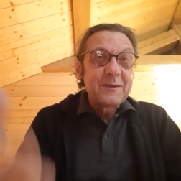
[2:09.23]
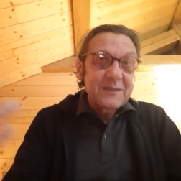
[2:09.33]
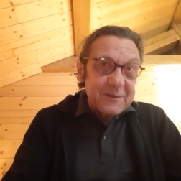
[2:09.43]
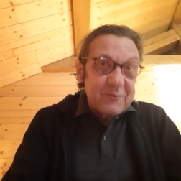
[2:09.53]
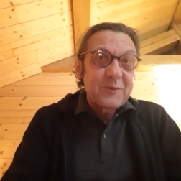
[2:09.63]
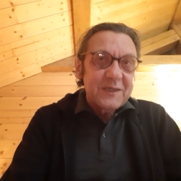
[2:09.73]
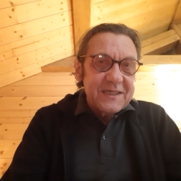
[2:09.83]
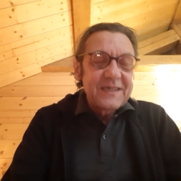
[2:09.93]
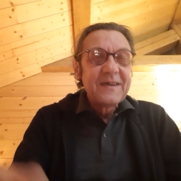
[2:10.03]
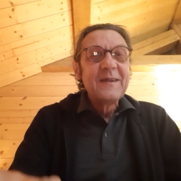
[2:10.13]
is
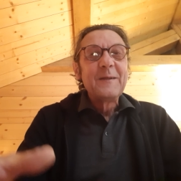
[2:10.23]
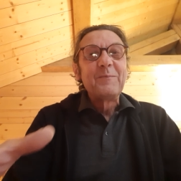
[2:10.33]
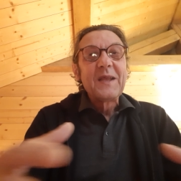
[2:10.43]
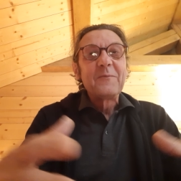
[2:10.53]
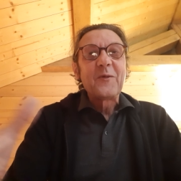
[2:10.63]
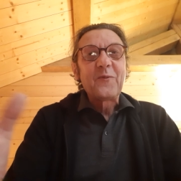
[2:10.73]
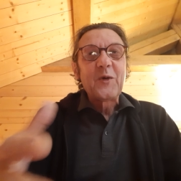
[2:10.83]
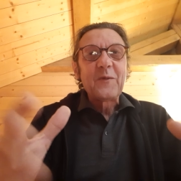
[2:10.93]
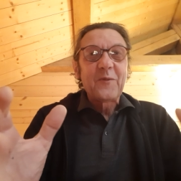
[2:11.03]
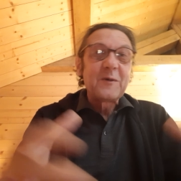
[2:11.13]
really for,
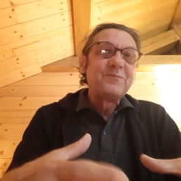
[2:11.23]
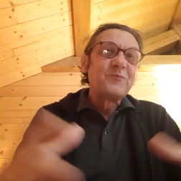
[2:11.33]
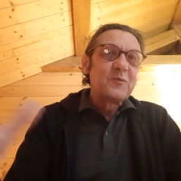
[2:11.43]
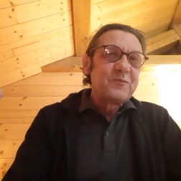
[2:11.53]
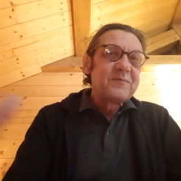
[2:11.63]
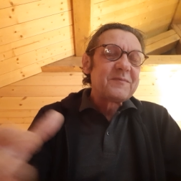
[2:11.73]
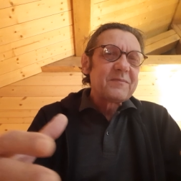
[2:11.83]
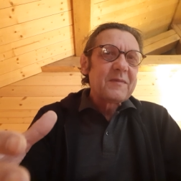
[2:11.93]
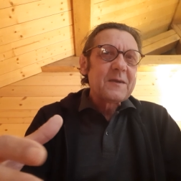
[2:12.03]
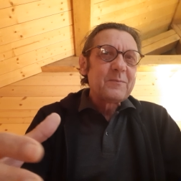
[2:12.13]
for, for
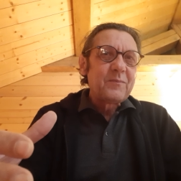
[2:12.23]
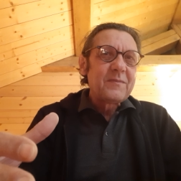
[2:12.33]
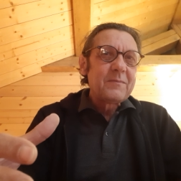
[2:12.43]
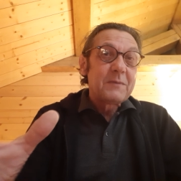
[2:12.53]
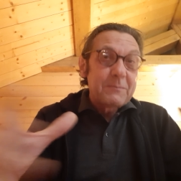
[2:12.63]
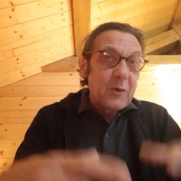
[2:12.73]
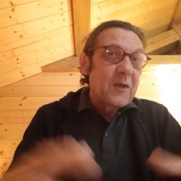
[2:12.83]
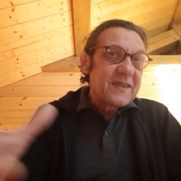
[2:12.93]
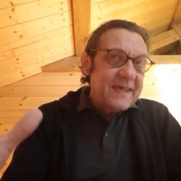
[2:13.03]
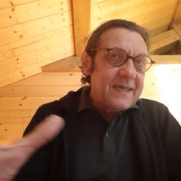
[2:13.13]
people
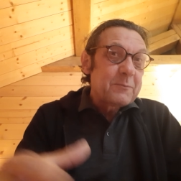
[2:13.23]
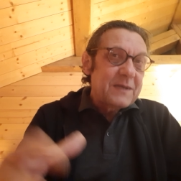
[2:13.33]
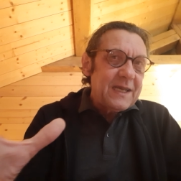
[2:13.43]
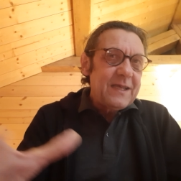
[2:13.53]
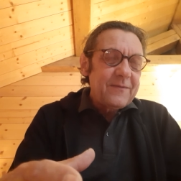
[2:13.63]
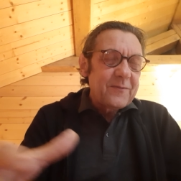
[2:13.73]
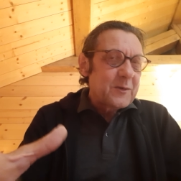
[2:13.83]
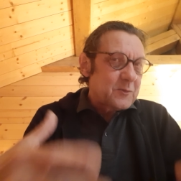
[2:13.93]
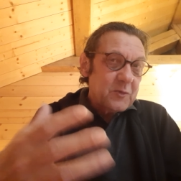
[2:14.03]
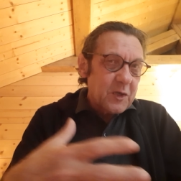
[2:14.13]
on here believe,
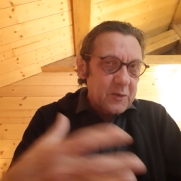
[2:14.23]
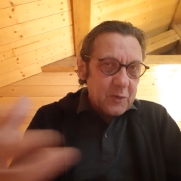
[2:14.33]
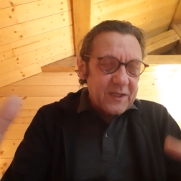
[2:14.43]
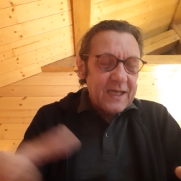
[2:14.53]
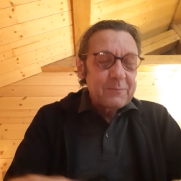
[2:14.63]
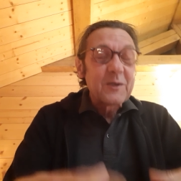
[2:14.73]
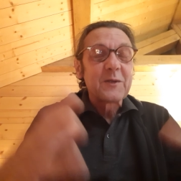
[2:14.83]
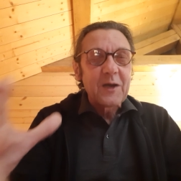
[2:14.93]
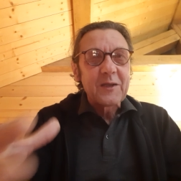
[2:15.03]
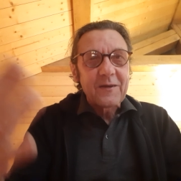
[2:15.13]
do not know that, but
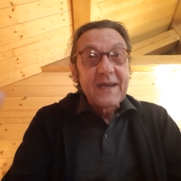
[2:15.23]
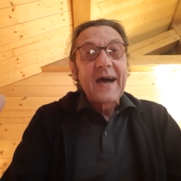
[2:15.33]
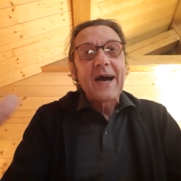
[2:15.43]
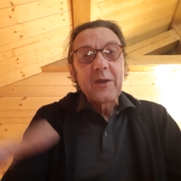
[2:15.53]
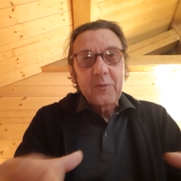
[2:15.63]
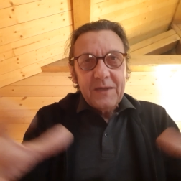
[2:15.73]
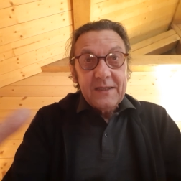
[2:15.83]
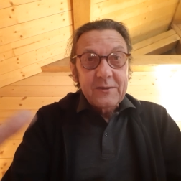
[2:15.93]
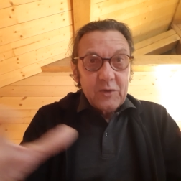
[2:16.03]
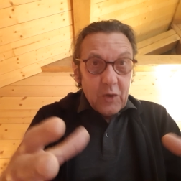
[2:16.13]
a lot of higher
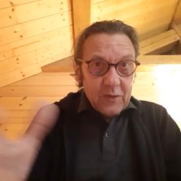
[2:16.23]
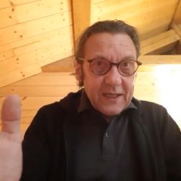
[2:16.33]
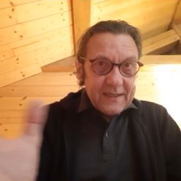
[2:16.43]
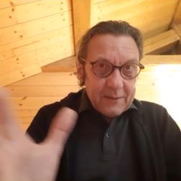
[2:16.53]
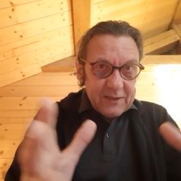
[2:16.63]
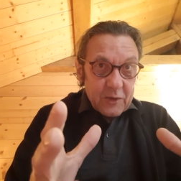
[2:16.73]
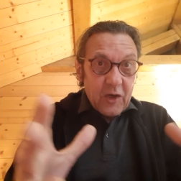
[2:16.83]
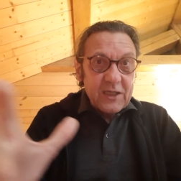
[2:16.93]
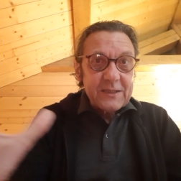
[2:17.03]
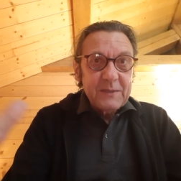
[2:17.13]
beings know that there is a
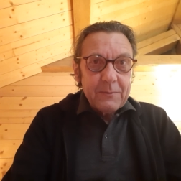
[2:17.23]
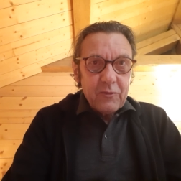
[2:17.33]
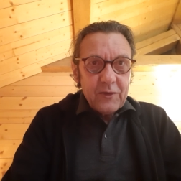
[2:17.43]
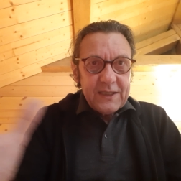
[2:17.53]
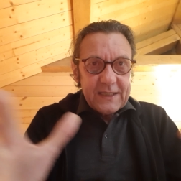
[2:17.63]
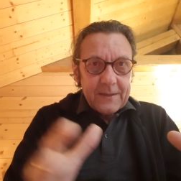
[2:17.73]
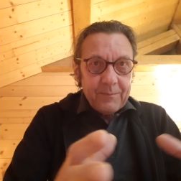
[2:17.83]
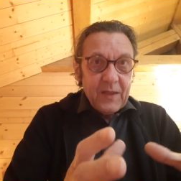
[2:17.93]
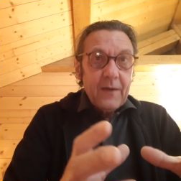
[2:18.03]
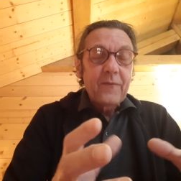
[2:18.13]
cosmic breathing.
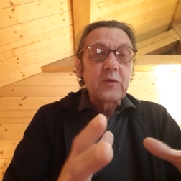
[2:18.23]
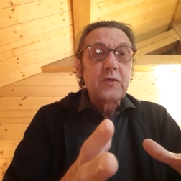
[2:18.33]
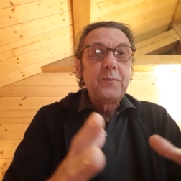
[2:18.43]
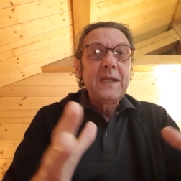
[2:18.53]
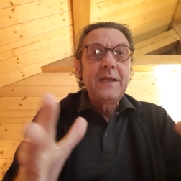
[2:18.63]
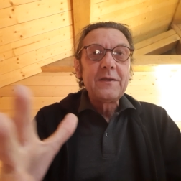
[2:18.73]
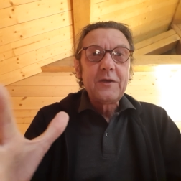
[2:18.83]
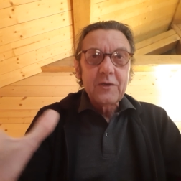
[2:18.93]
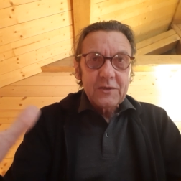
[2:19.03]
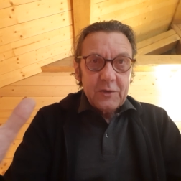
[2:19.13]
For two billion
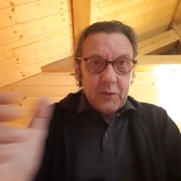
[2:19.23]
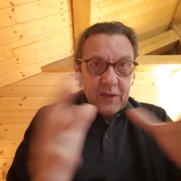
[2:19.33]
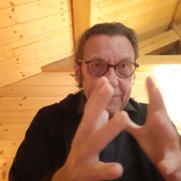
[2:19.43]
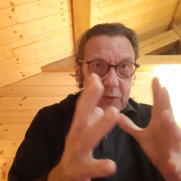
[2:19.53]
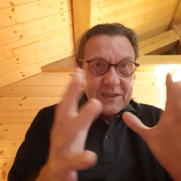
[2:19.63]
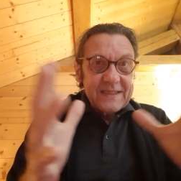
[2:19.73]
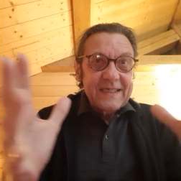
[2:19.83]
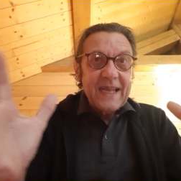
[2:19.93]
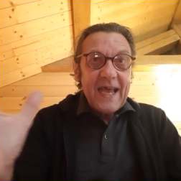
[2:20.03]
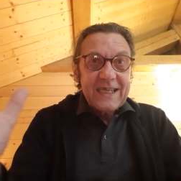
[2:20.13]
years, the universe is
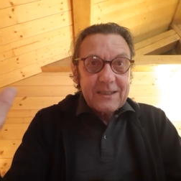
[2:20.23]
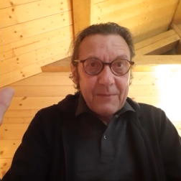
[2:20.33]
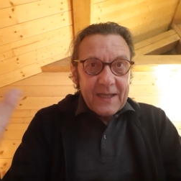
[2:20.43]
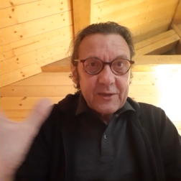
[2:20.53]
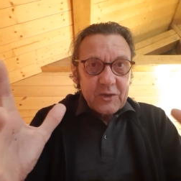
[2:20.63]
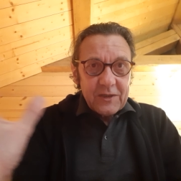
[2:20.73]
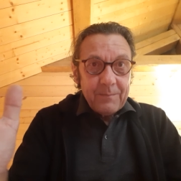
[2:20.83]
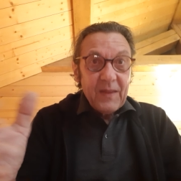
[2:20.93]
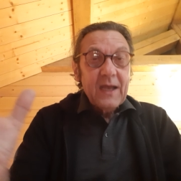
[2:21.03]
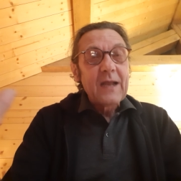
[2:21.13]
in expansion,
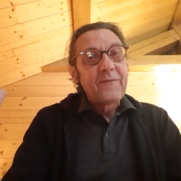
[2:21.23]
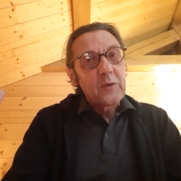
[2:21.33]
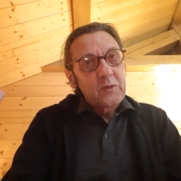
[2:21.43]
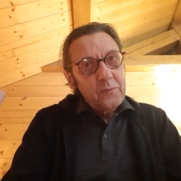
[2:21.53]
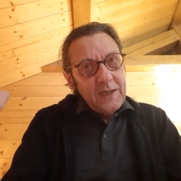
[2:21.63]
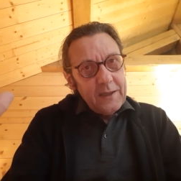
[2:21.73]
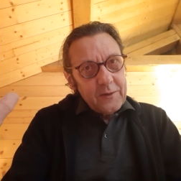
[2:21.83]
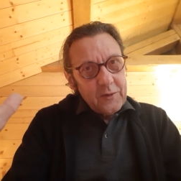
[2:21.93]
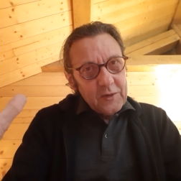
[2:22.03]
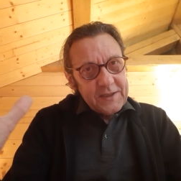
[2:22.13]
and for two billion
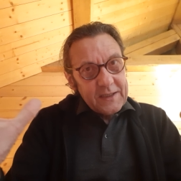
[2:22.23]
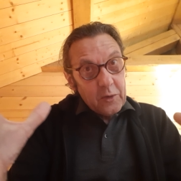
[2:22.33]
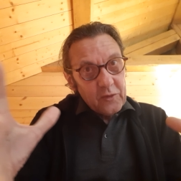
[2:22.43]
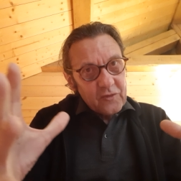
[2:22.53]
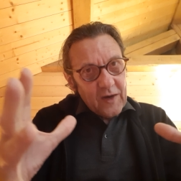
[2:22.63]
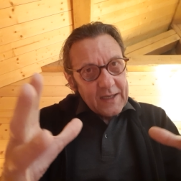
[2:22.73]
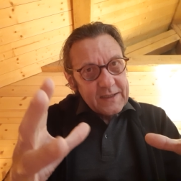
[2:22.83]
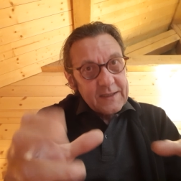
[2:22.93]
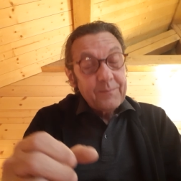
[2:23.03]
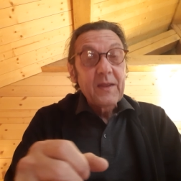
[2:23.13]
years, it contracts.